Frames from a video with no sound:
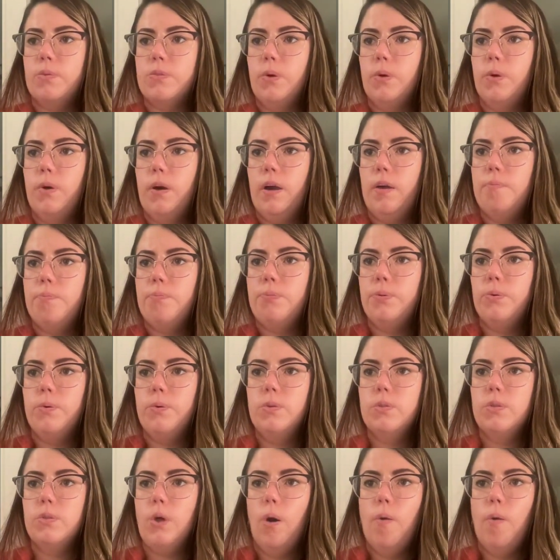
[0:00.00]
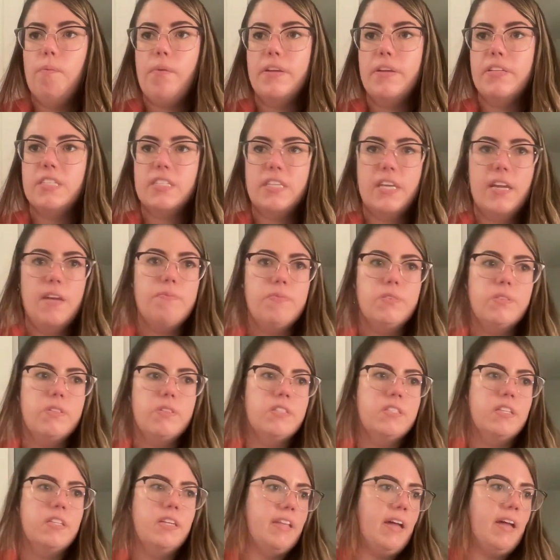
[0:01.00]
So I put all my
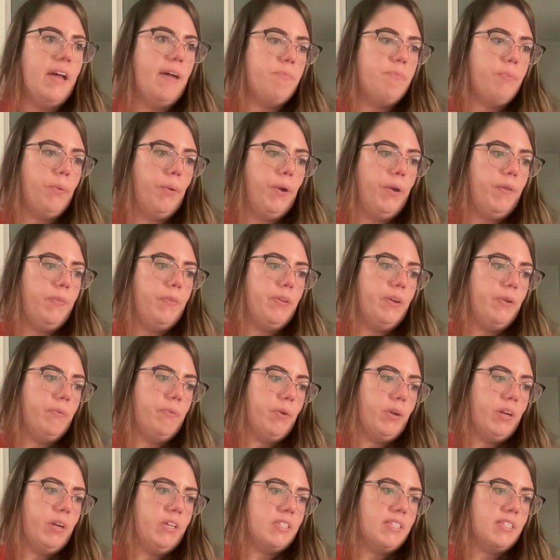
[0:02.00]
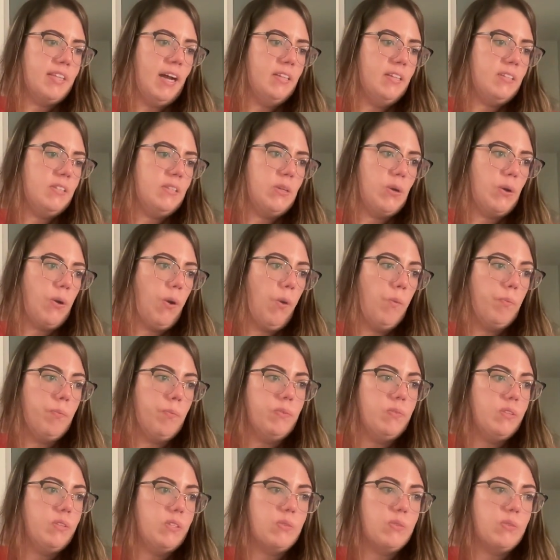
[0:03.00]
savings at that point that when I started the company,